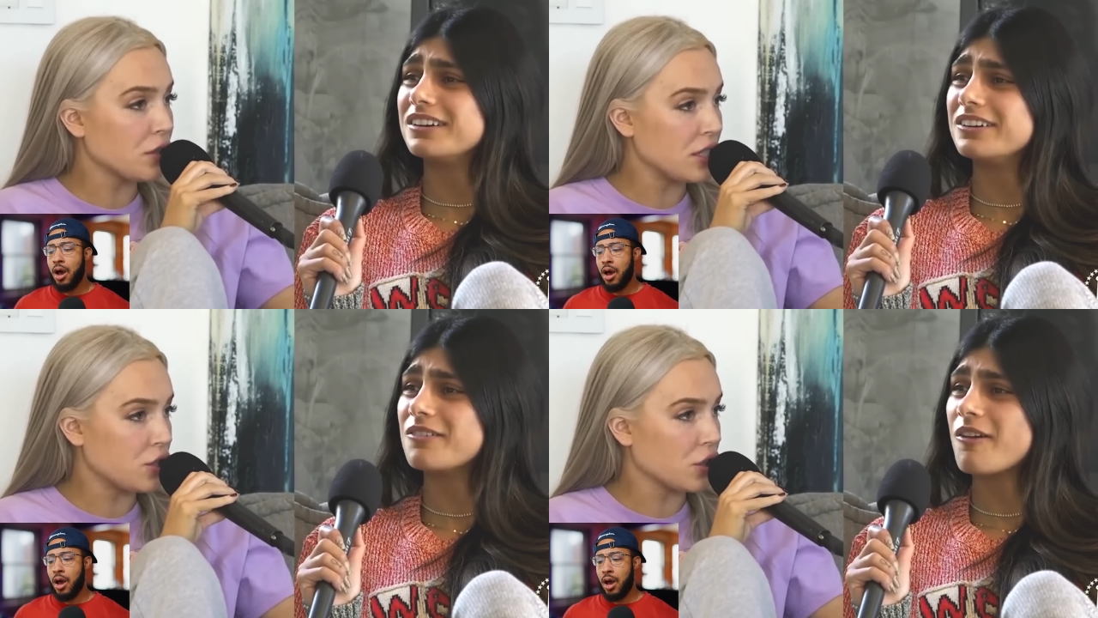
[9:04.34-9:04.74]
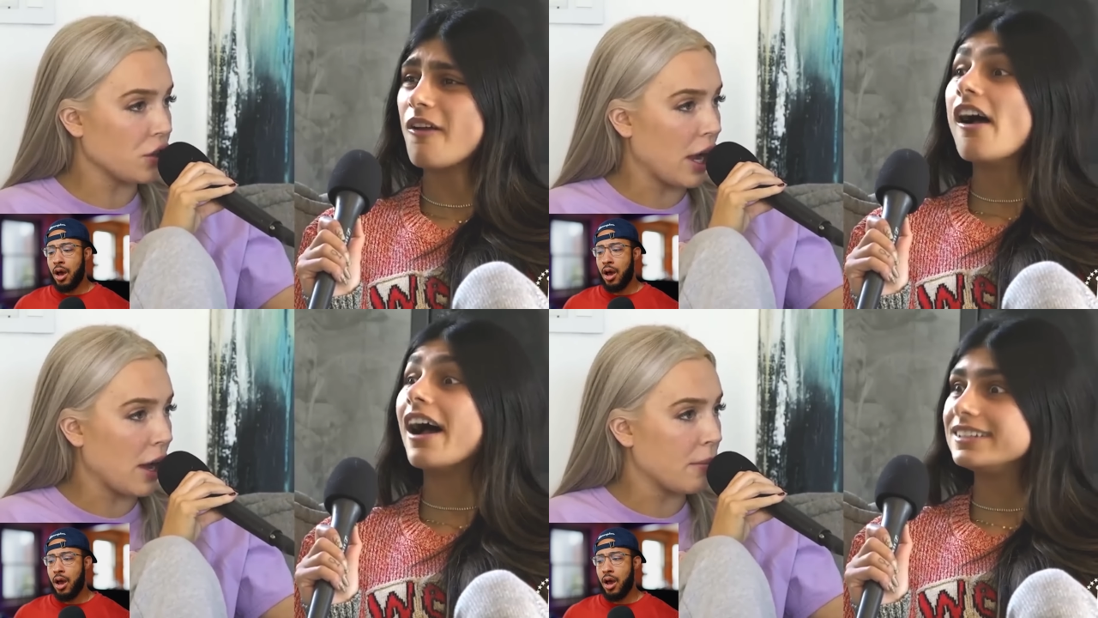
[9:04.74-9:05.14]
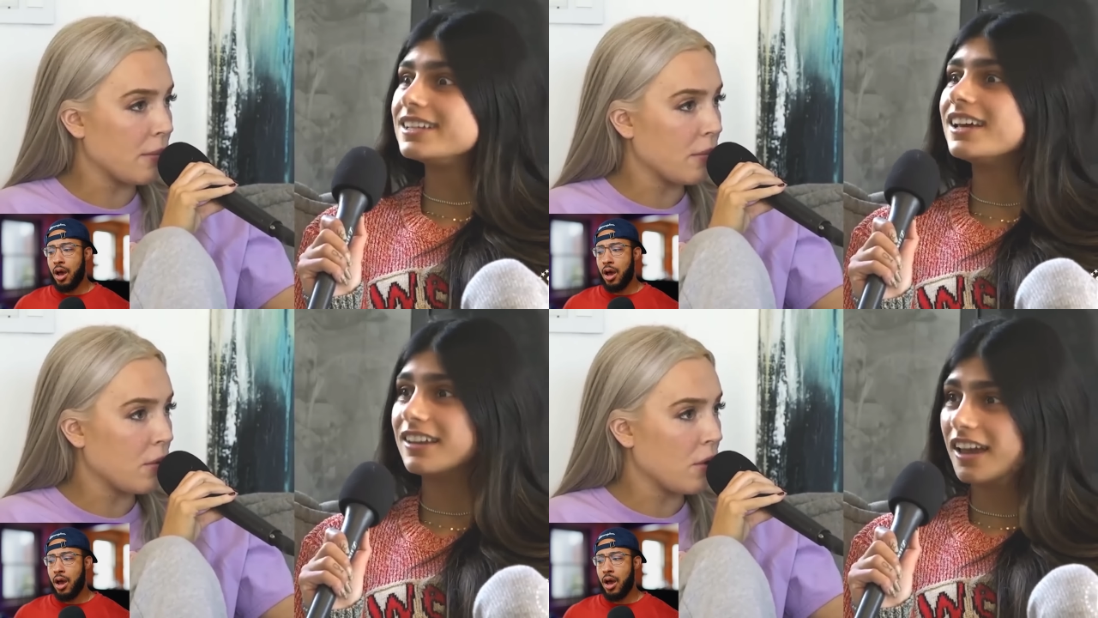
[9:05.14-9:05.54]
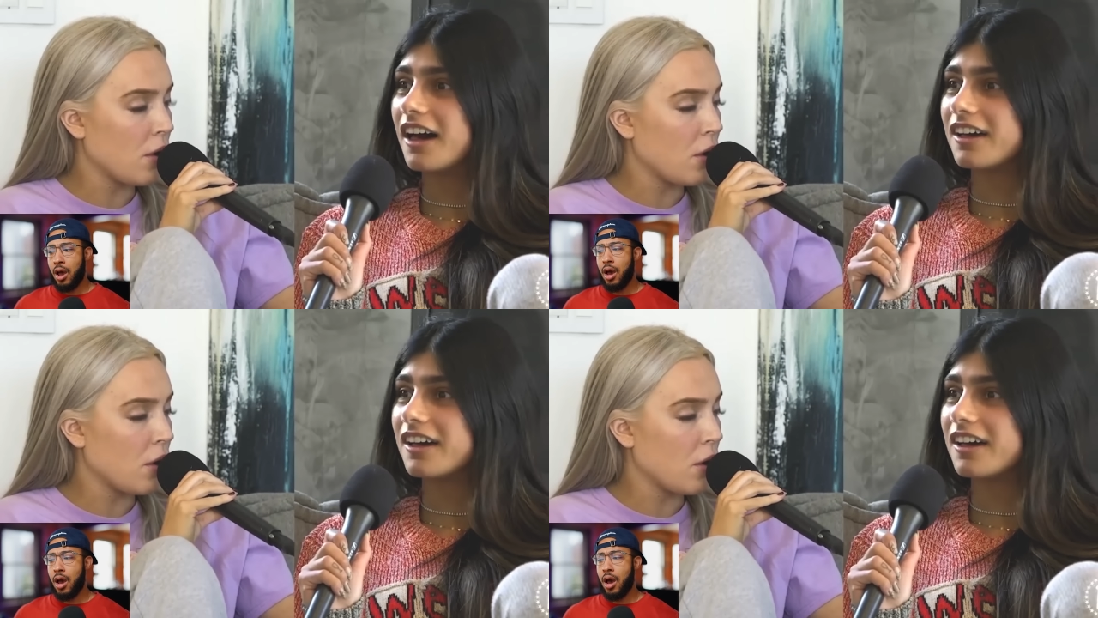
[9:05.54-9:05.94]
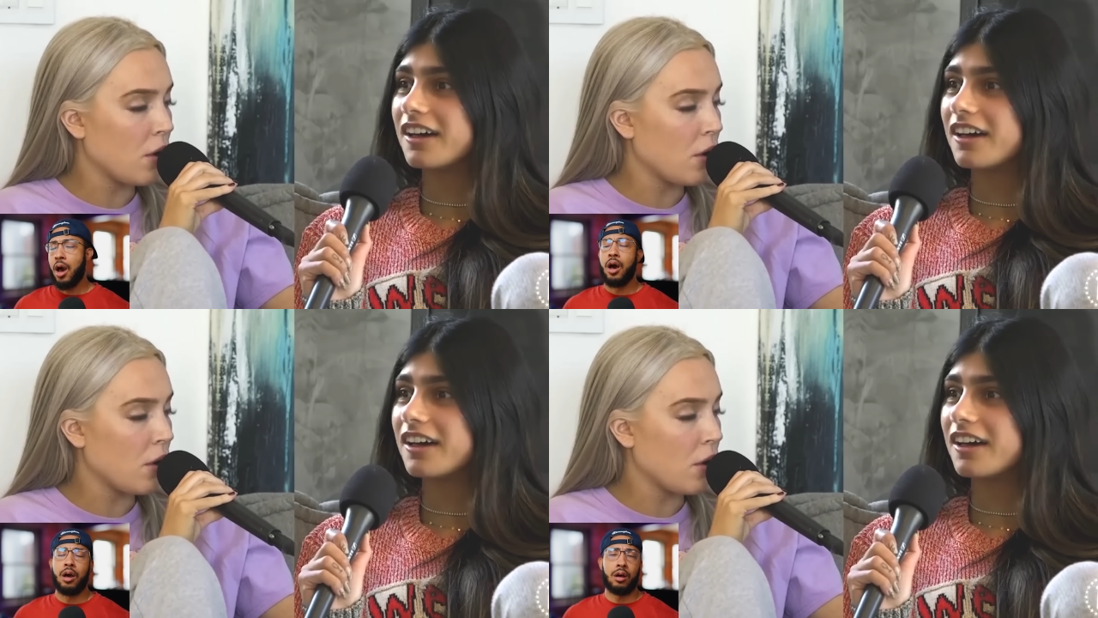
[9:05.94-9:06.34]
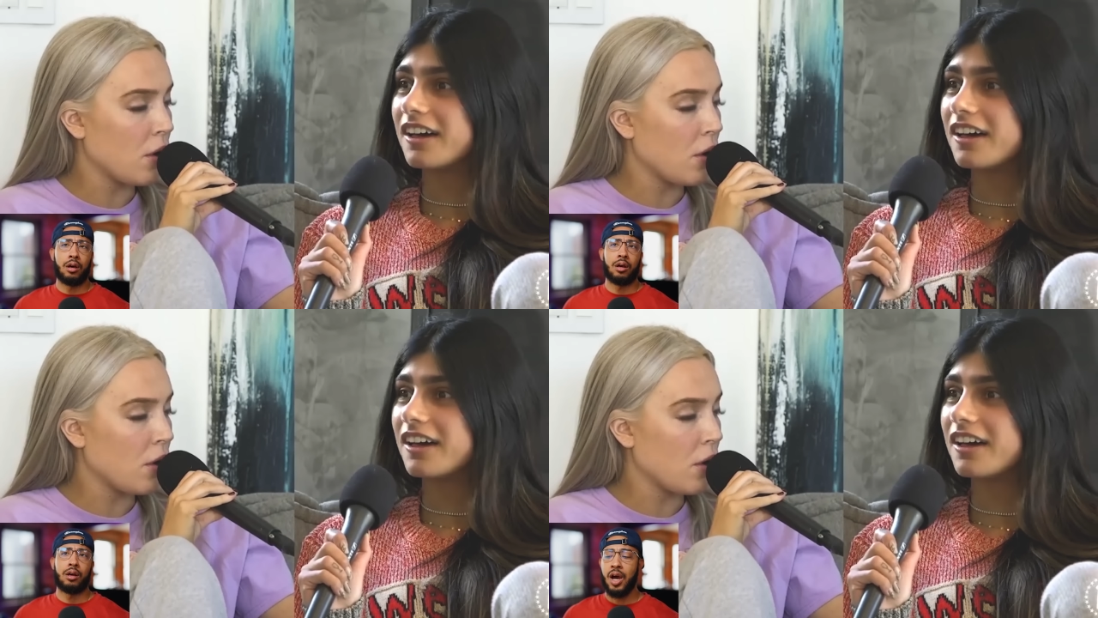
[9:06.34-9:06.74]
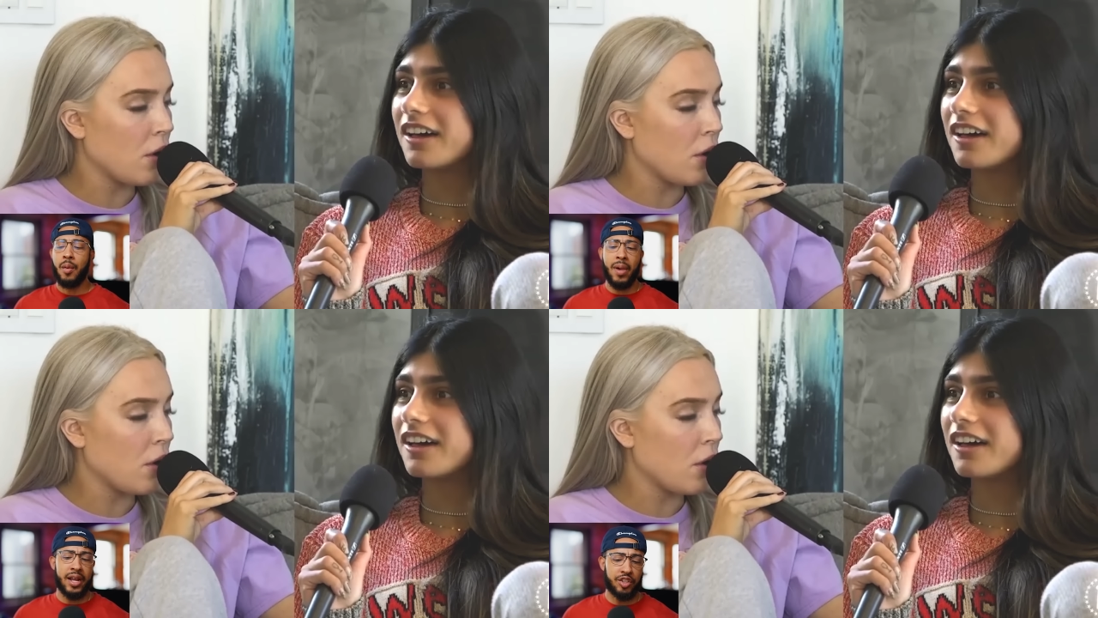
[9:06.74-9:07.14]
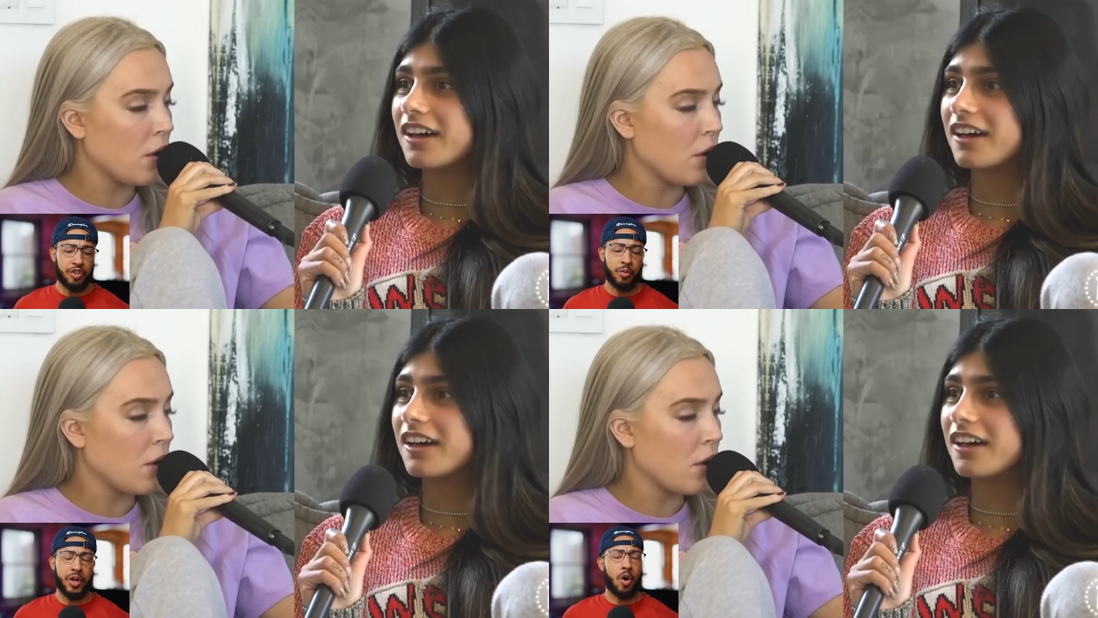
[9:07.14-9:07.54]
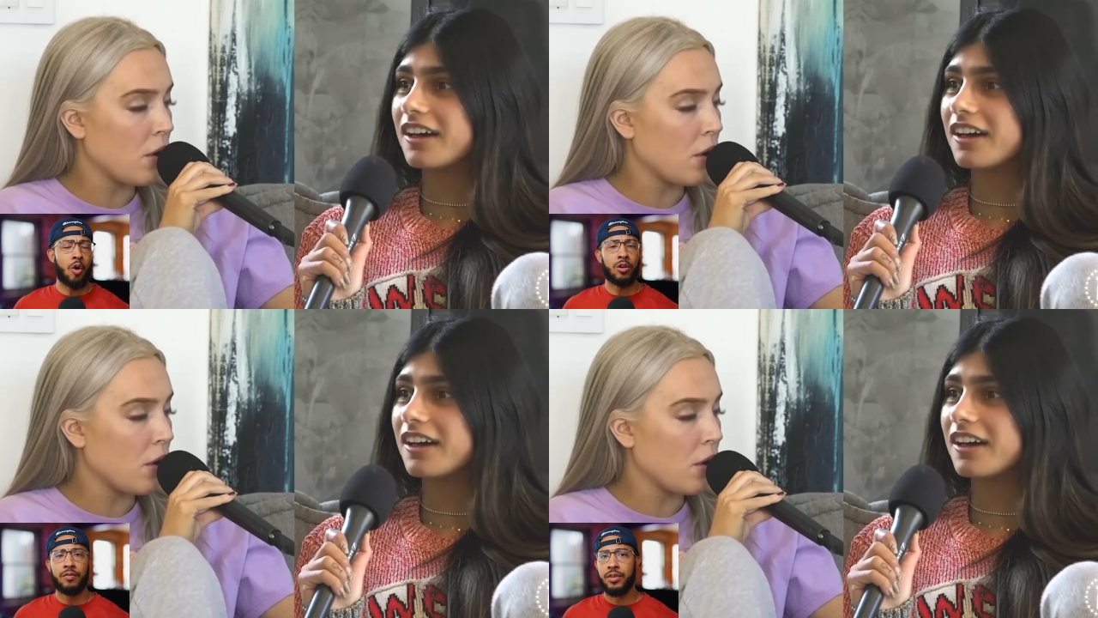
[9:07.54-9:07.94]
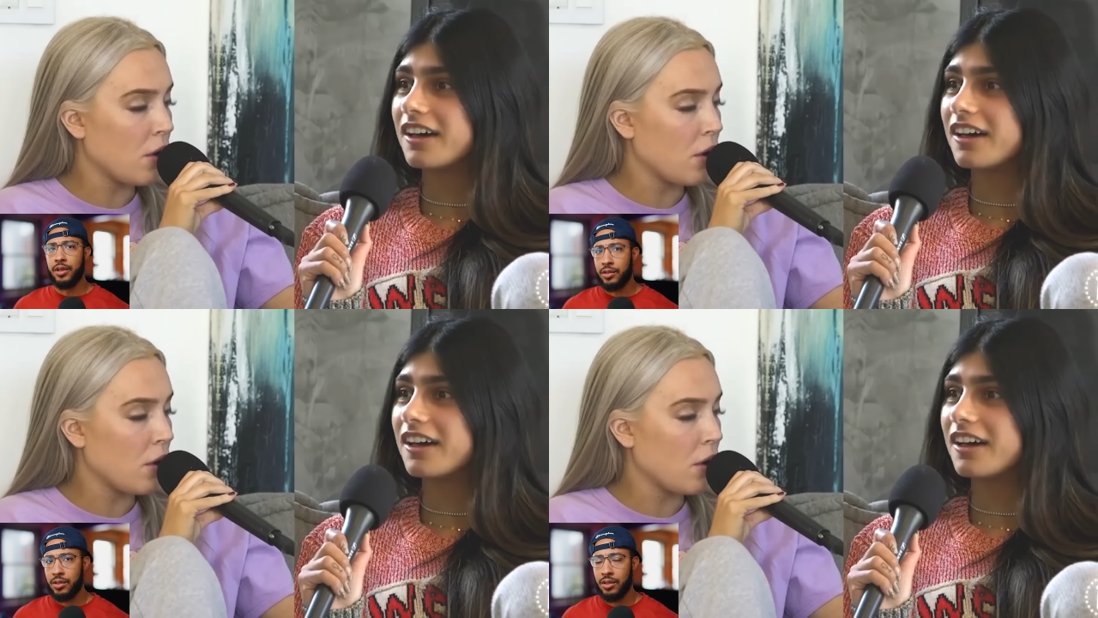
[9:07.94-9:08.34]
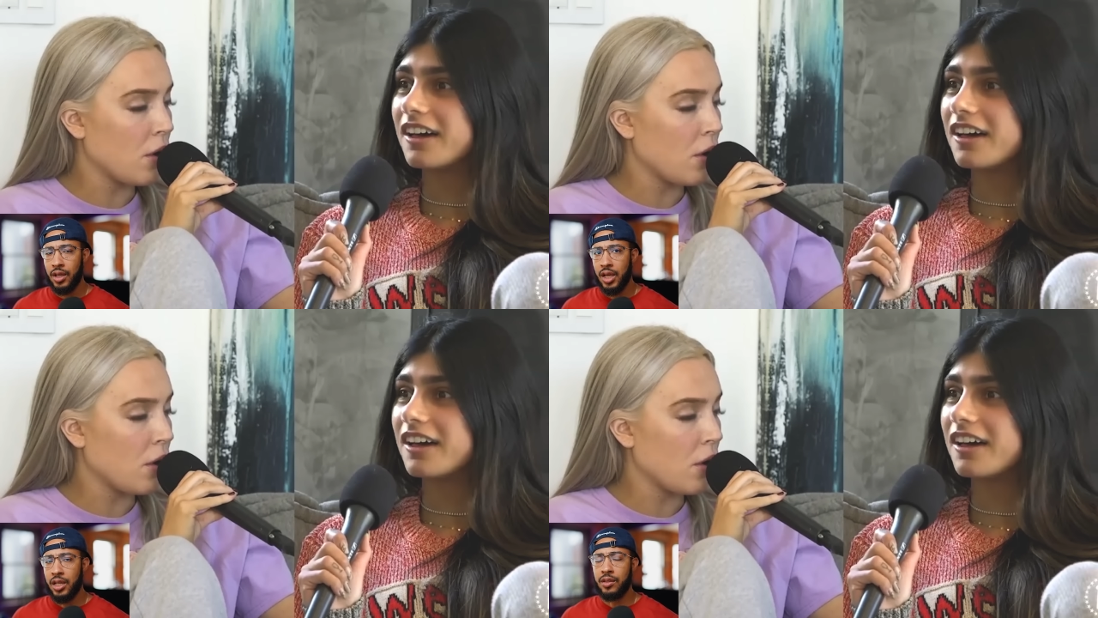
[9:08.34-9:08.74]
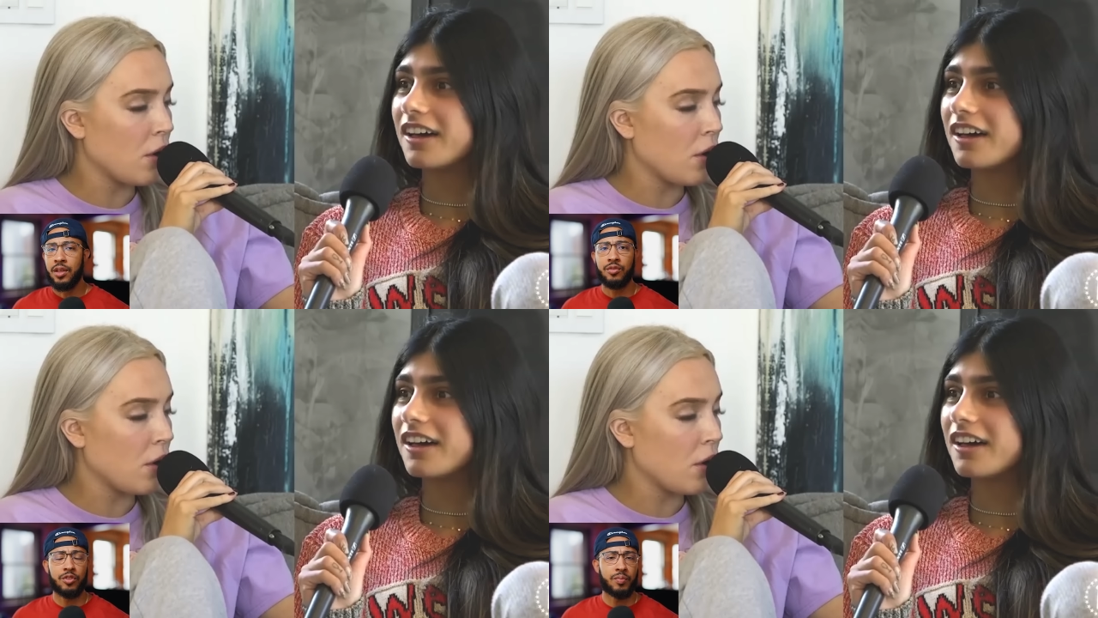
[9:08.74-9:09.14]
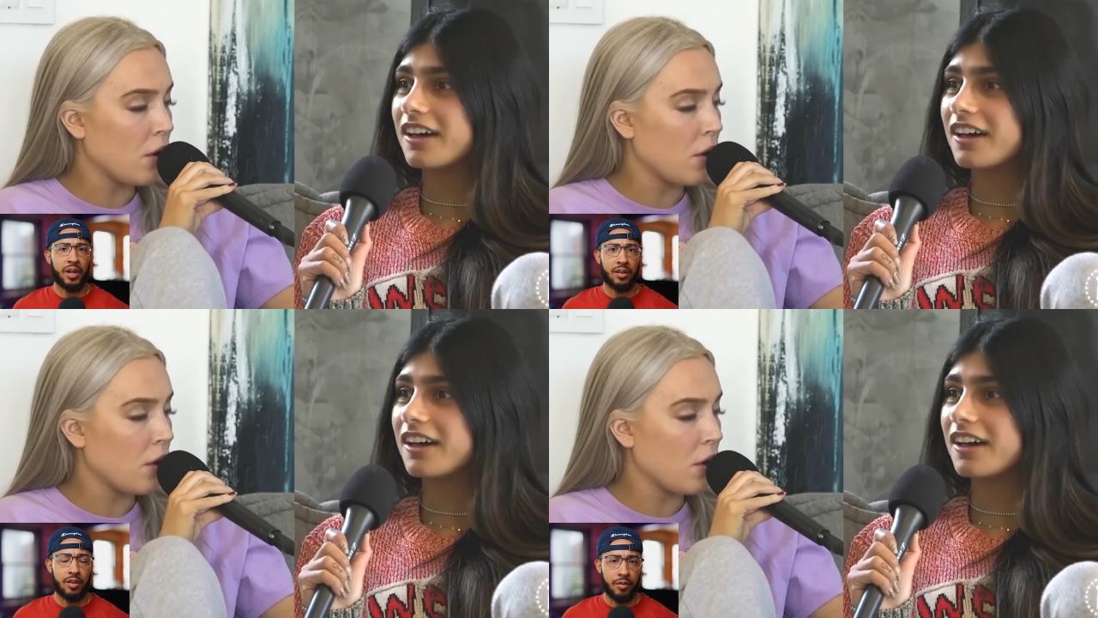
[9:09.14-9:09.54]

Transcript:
Speaker 1: your Instagram. I did, yeah.
Speaker 2: Imagine doing all of this, disrespecting your